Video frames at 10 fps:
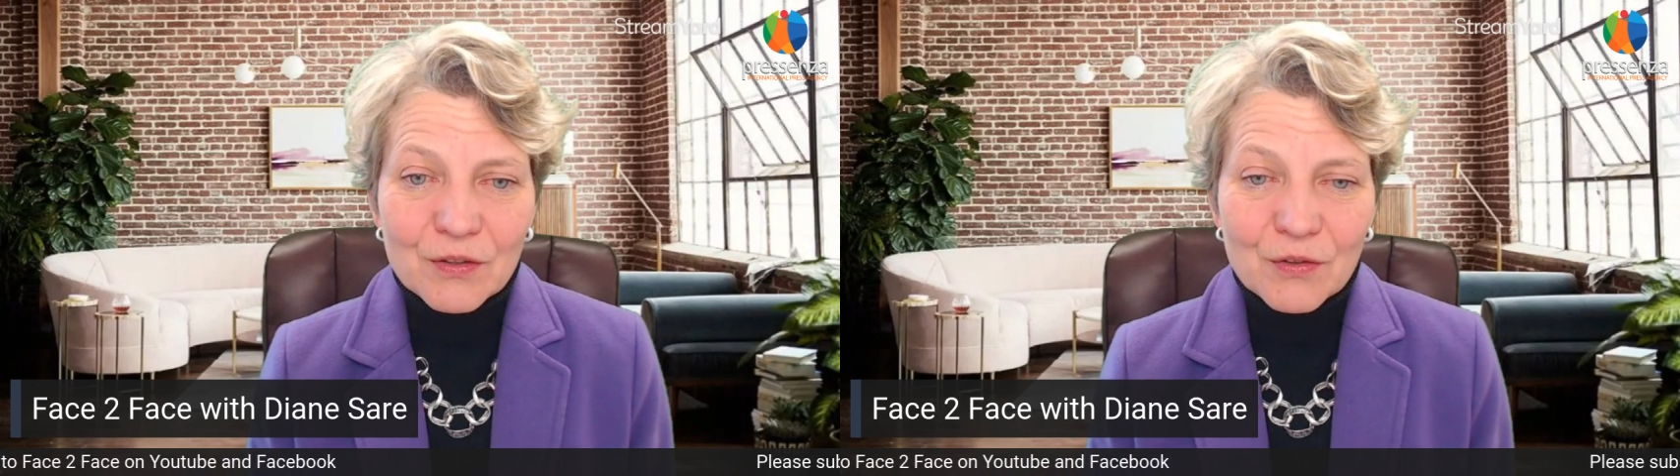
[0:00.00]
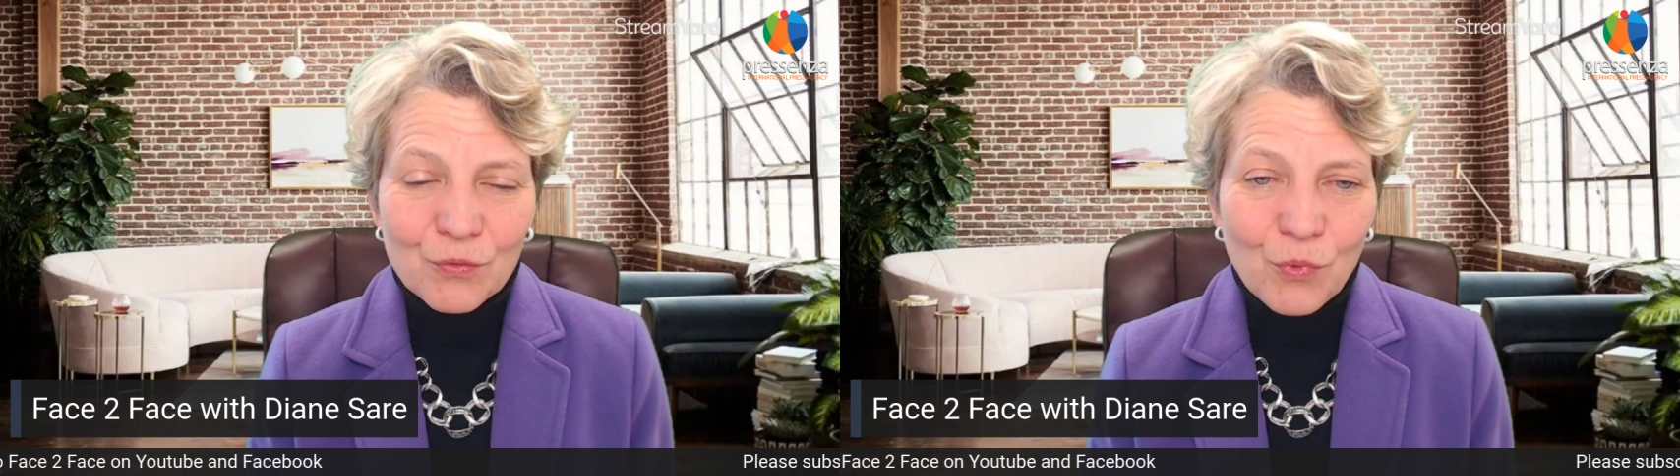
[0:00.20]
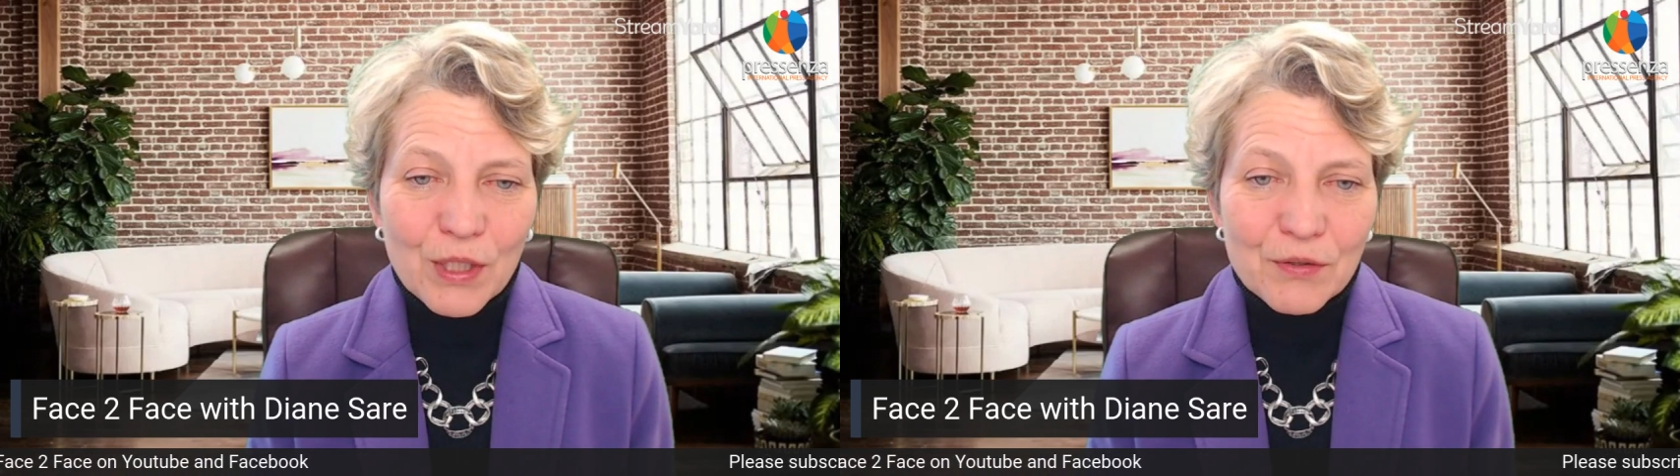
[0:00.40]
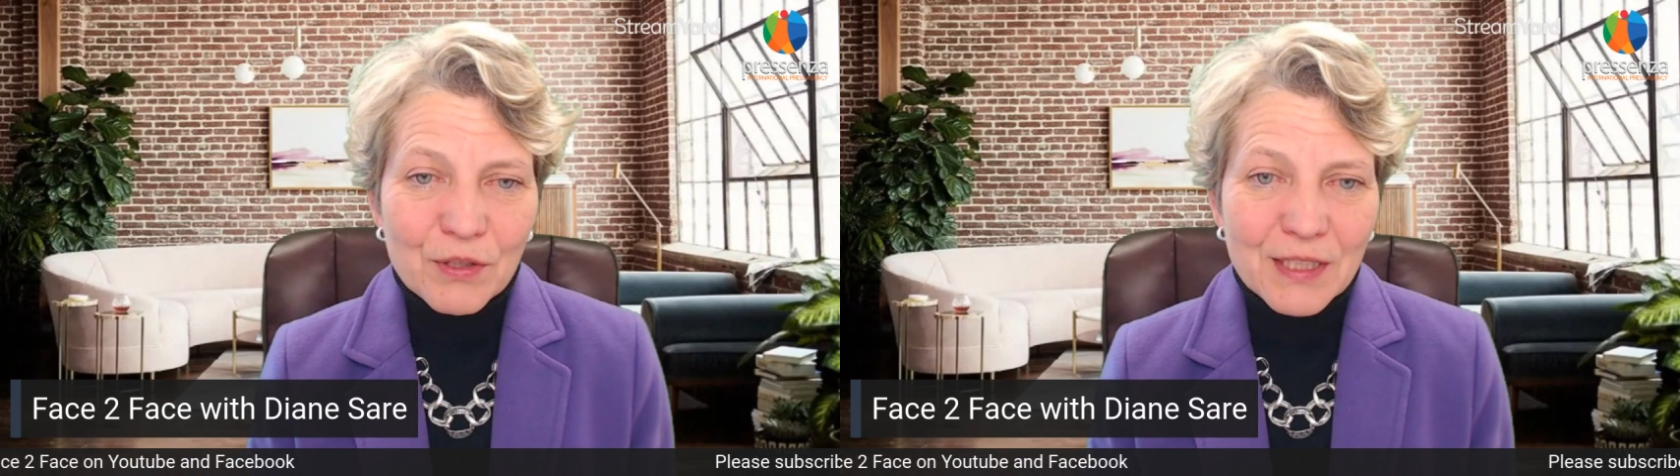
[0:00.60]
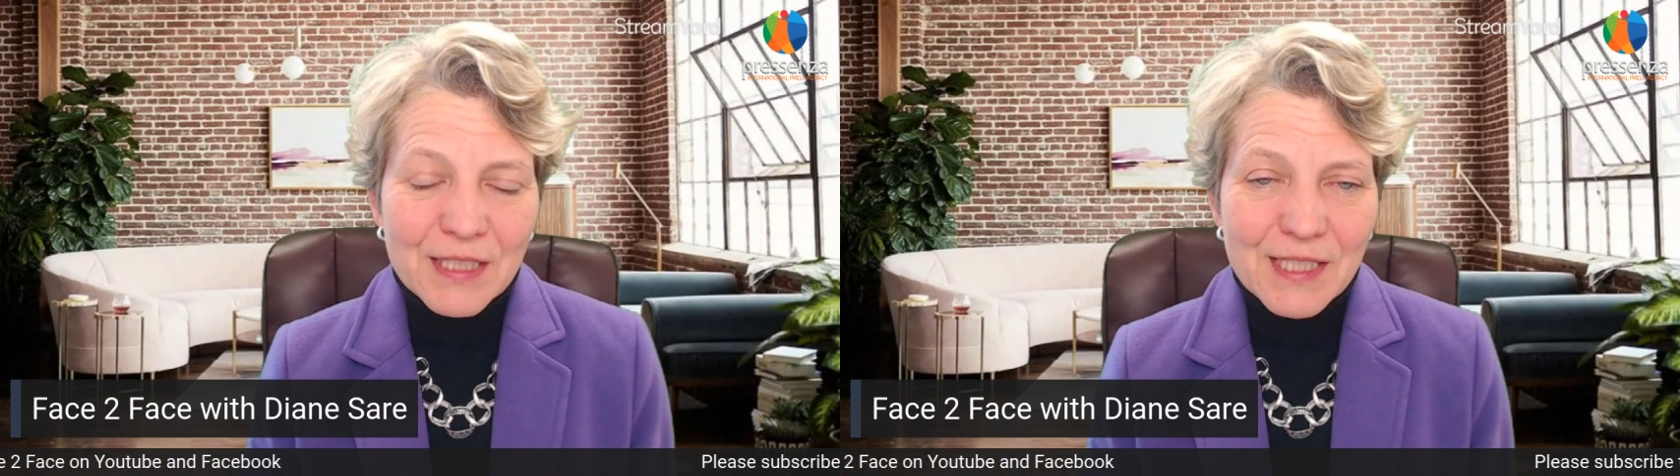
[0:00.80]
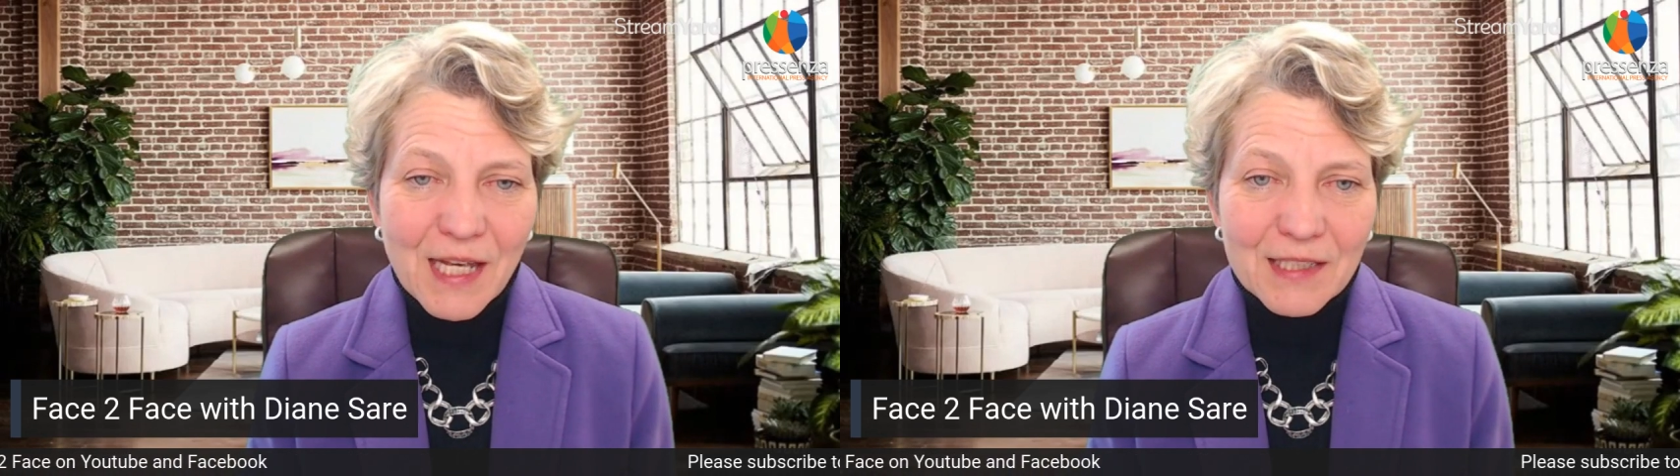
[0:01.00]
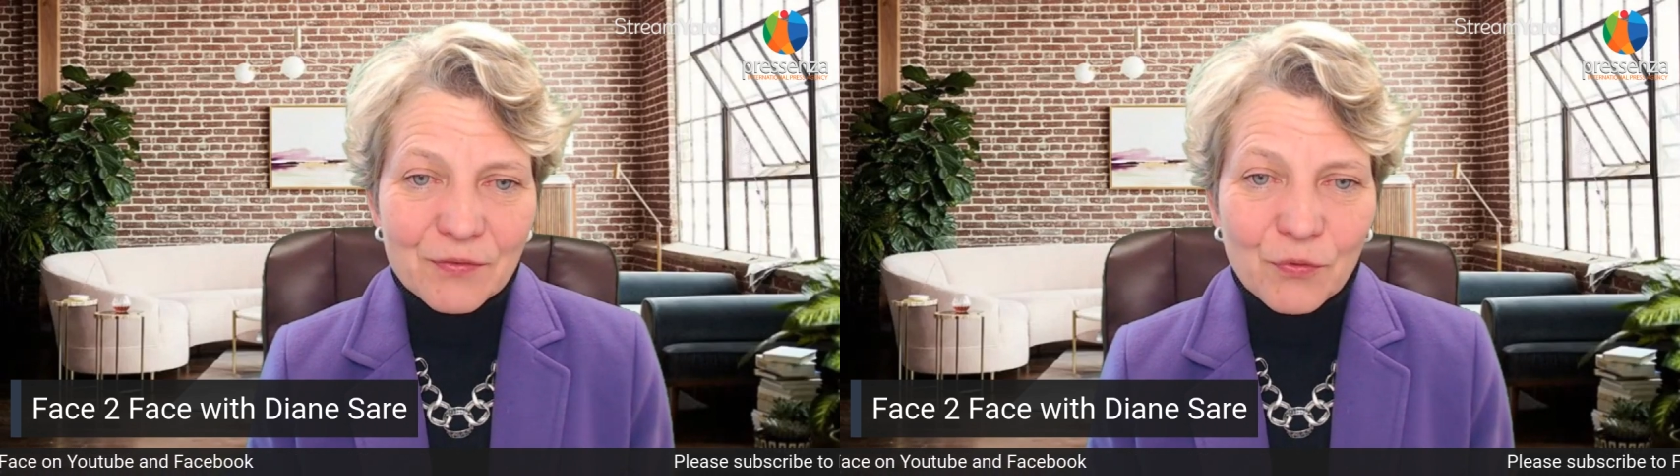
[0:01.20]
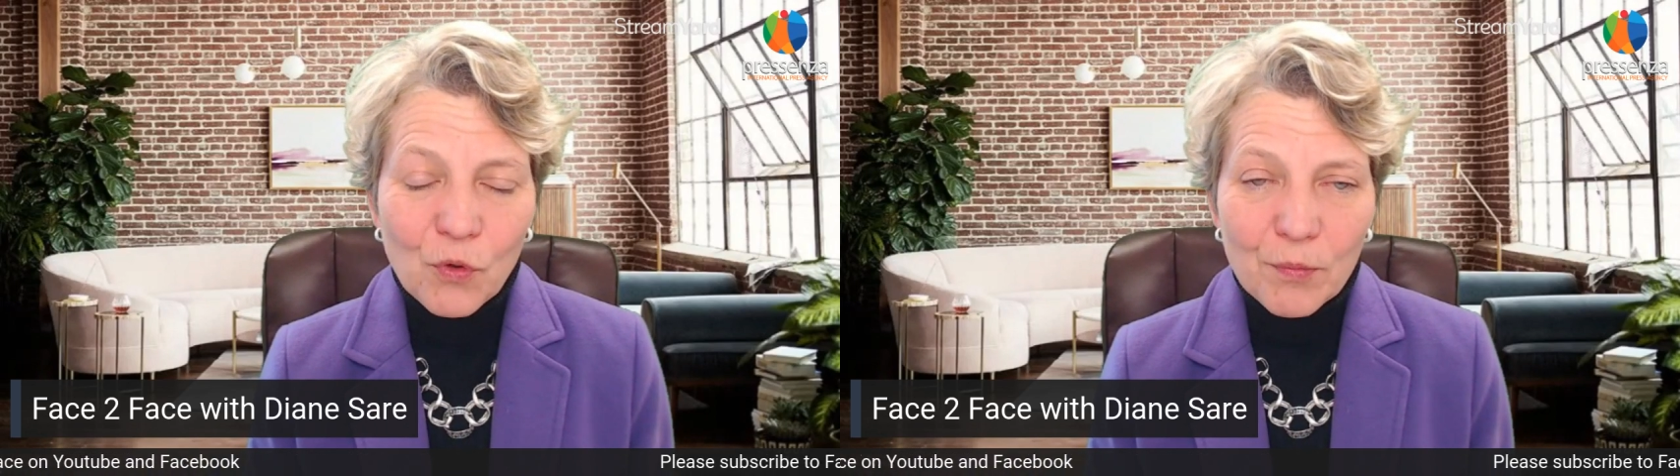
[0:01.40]
what exact
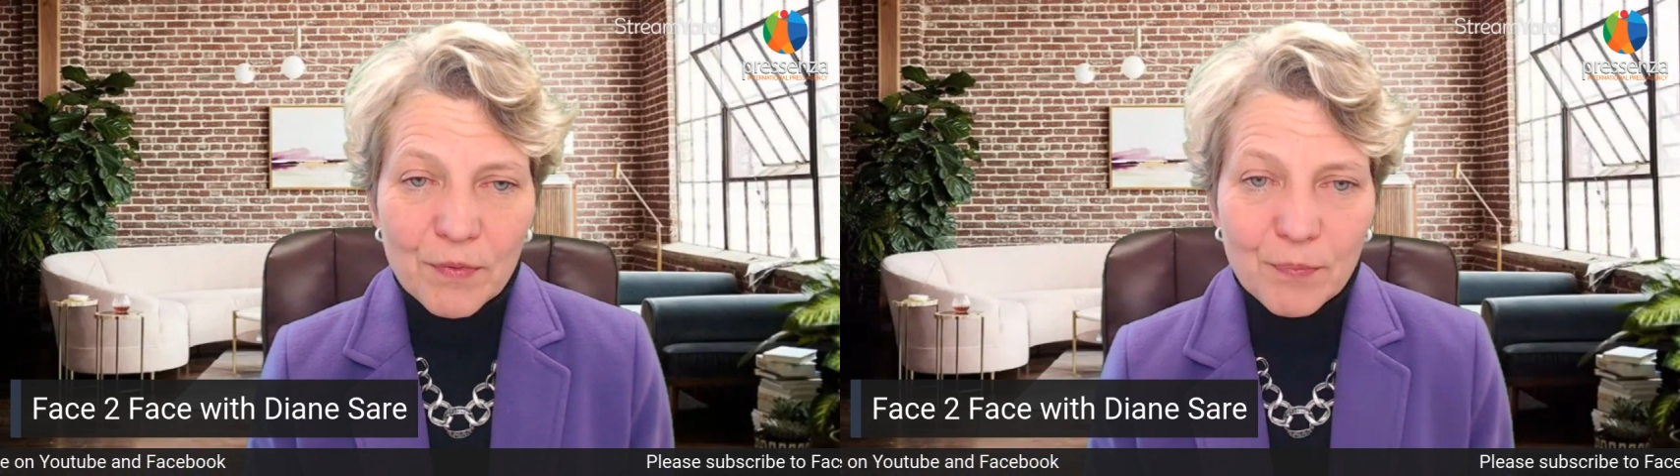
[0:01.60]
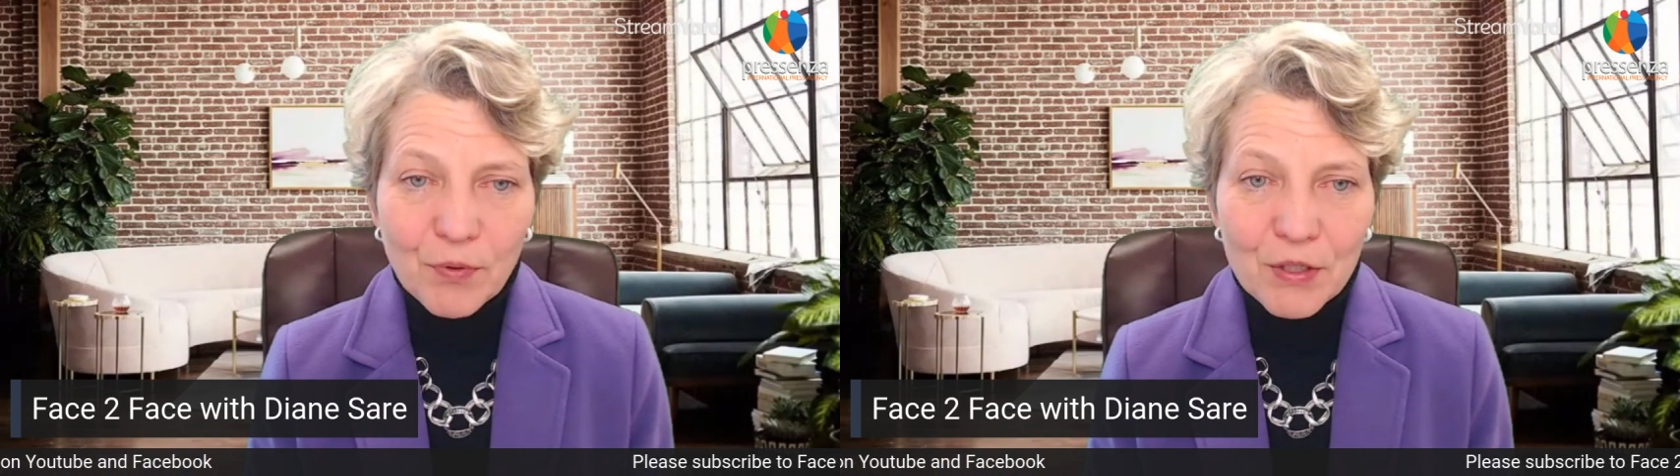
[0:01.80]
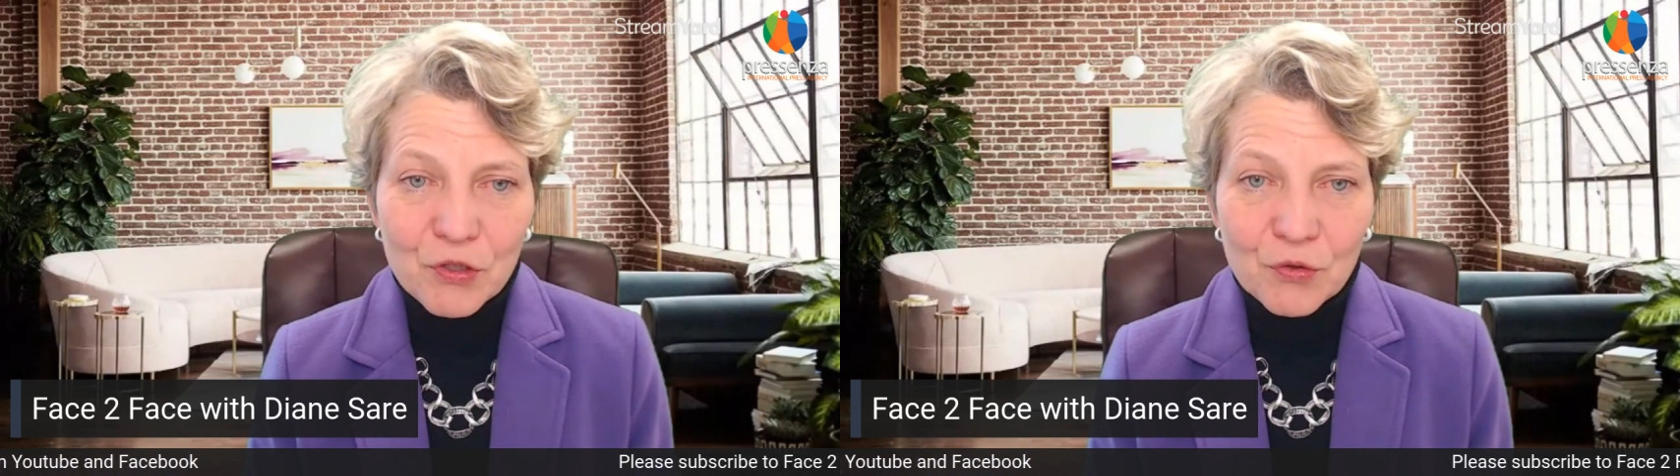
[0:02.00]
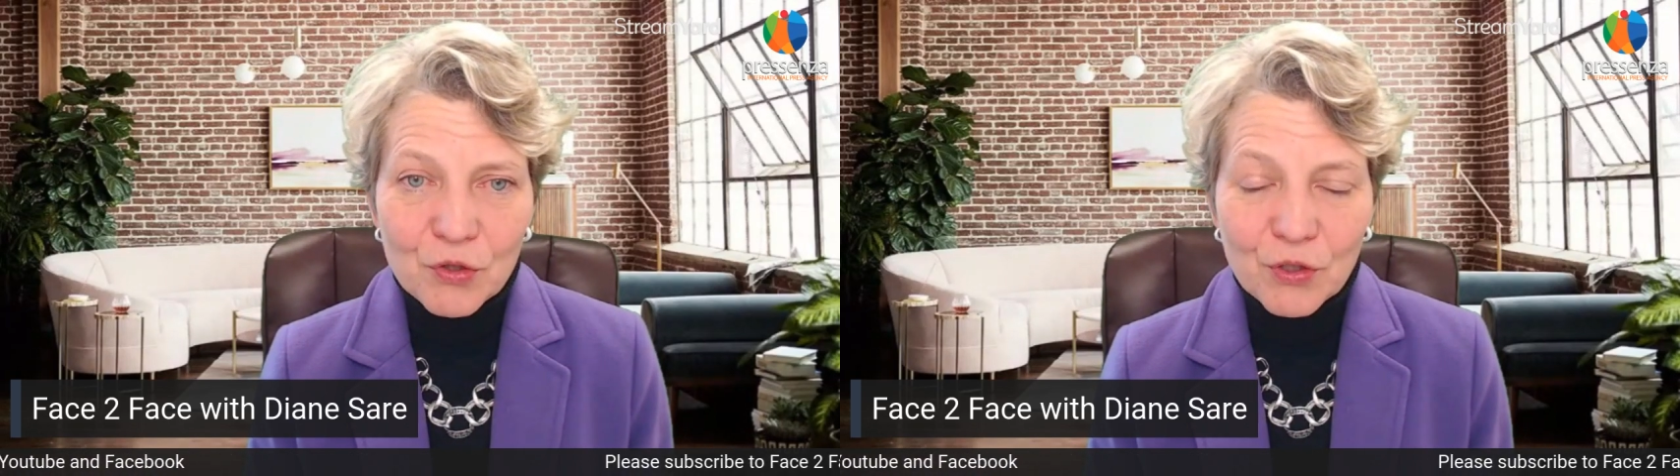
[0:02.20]
form the pressure